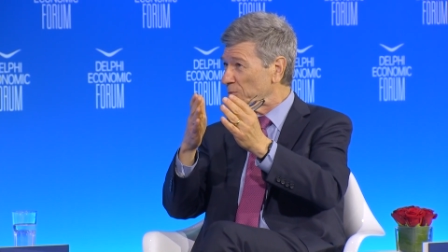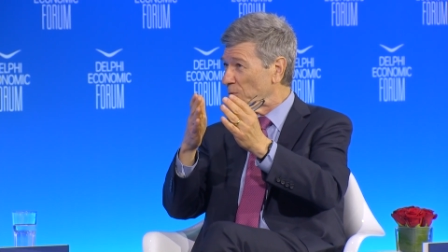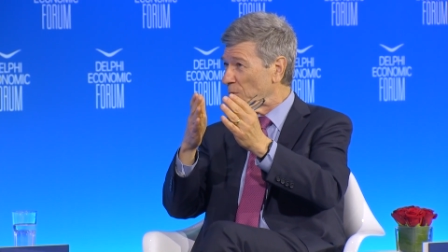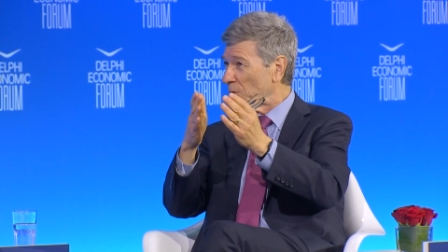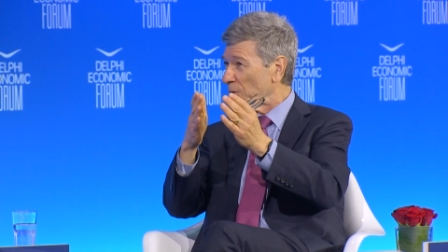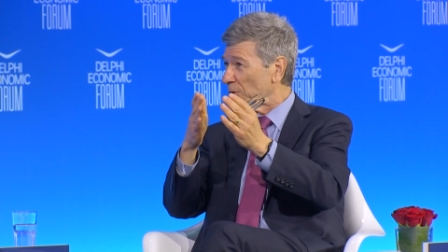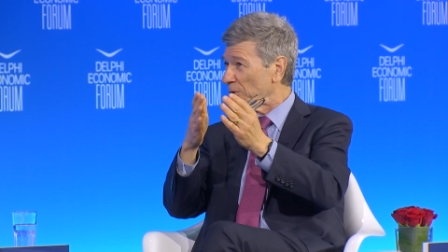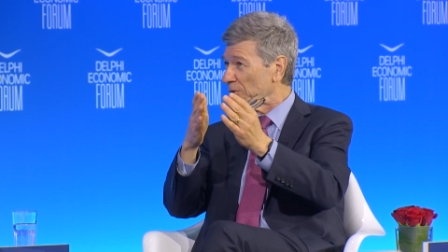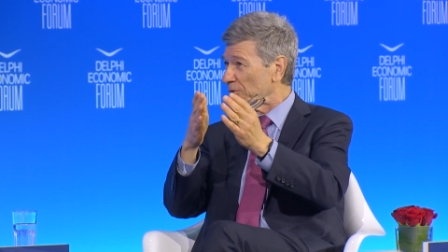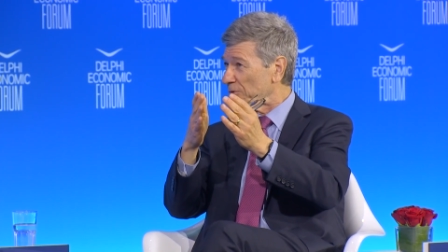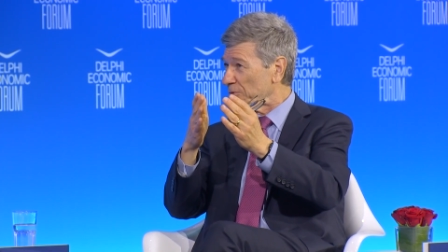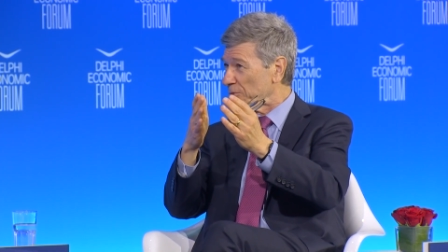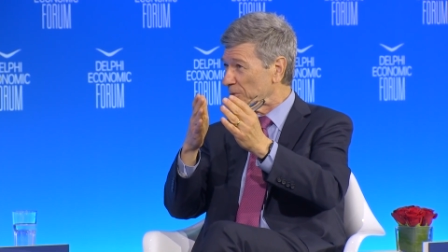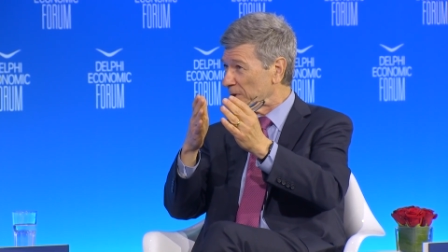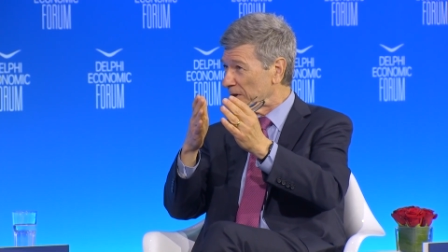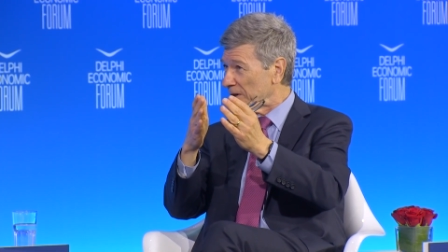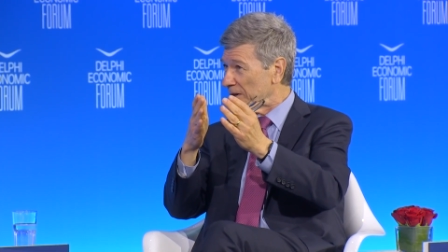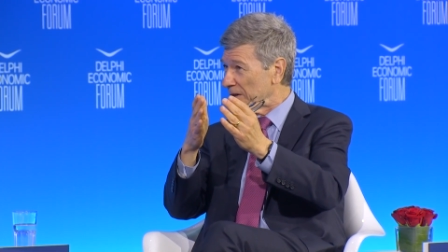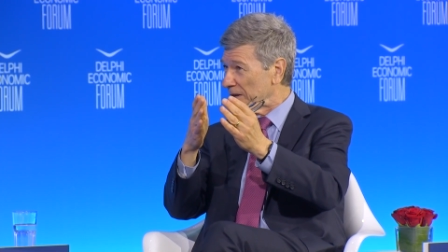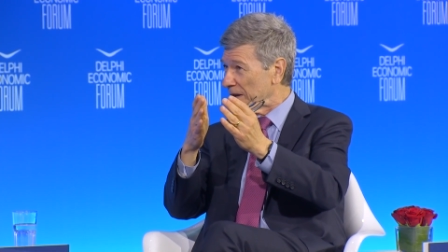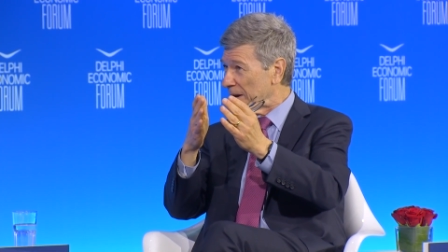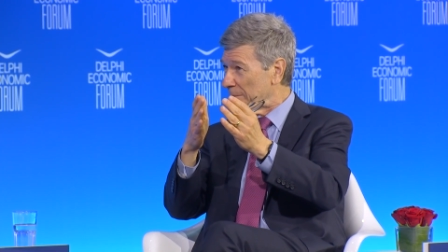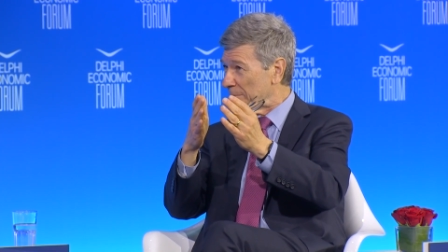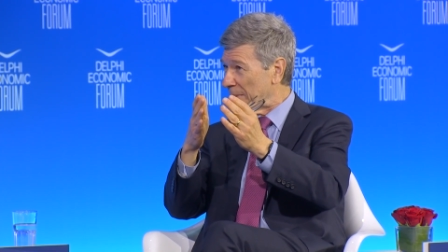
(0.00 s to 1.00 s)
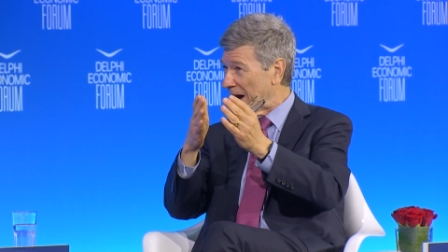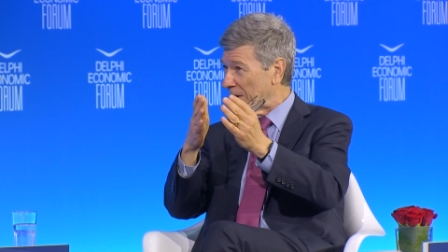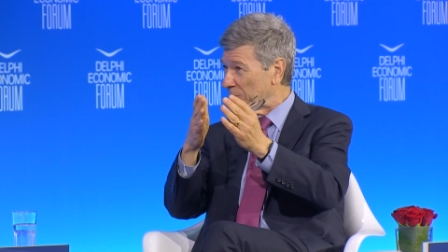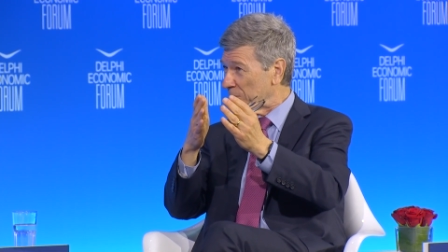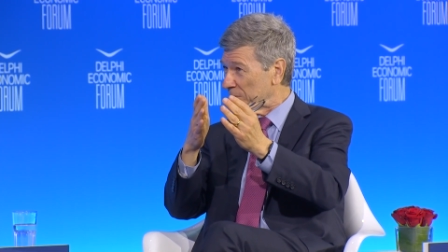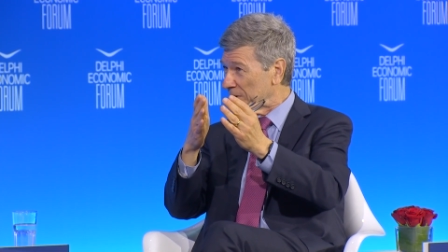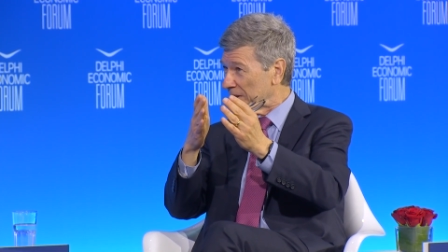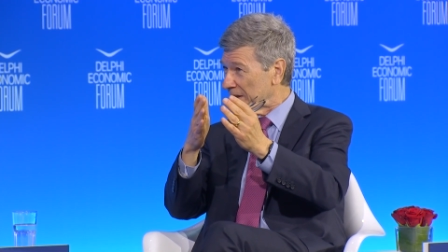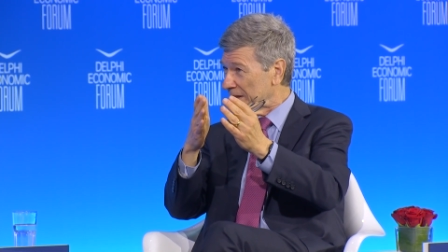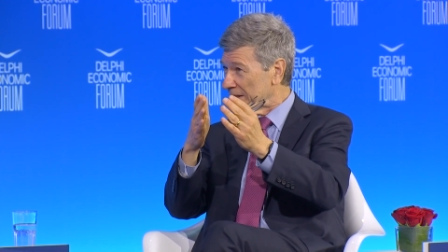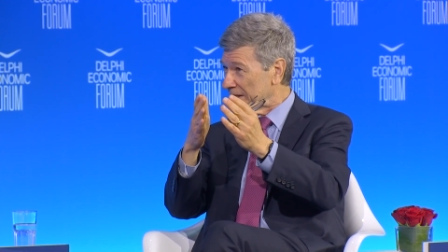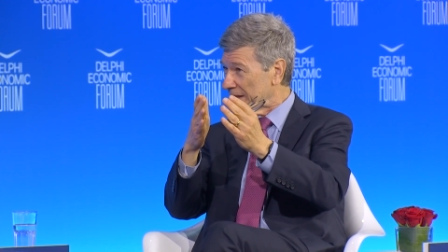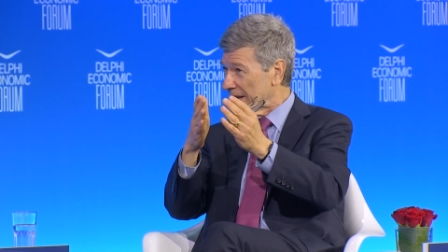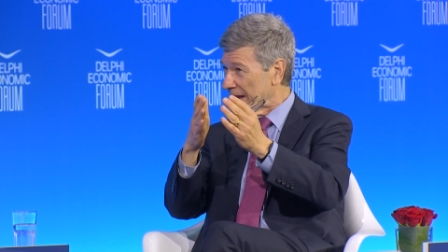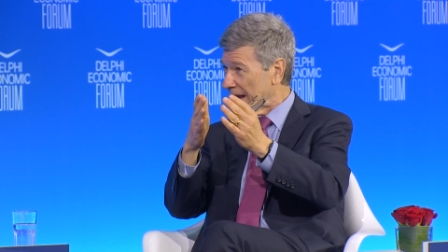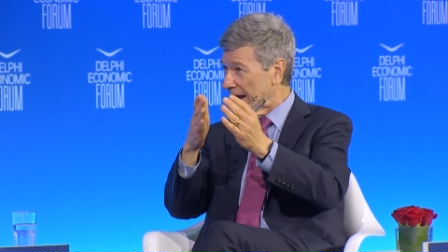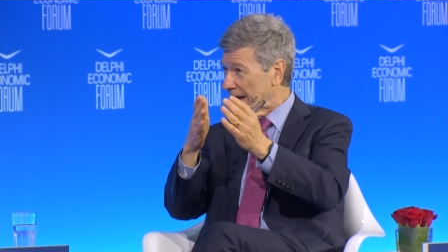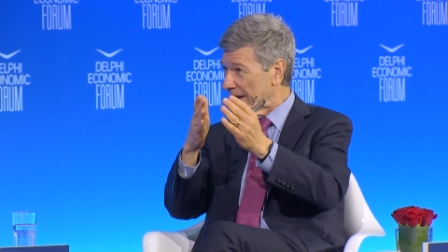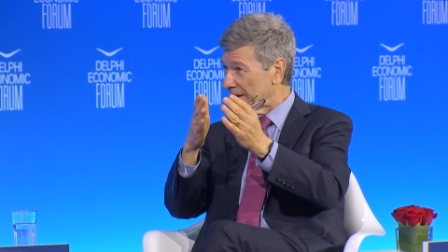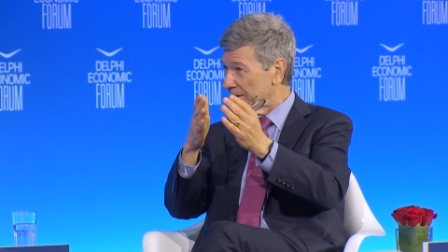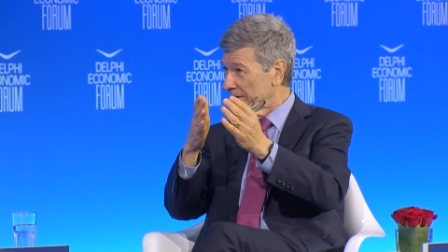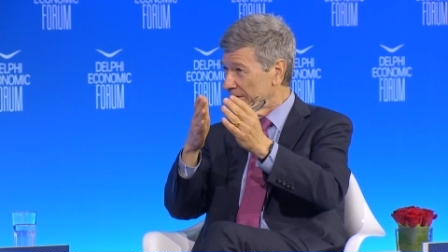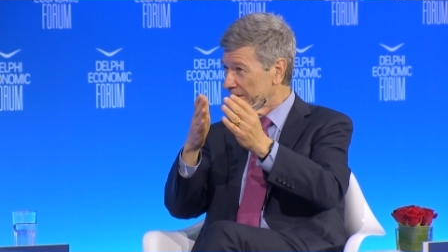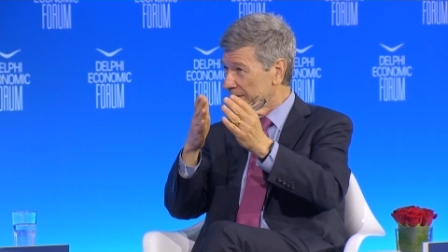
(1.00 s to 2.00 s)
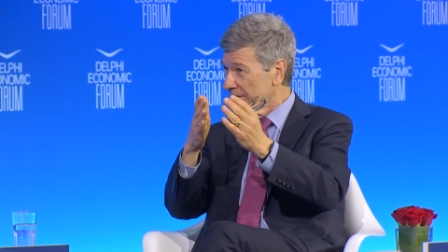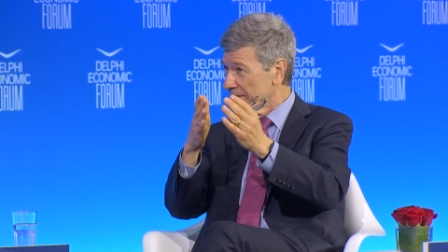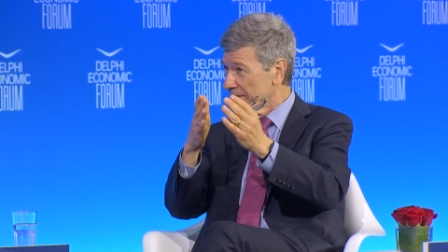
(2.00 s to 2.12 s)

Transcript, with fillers: war is really about in the end.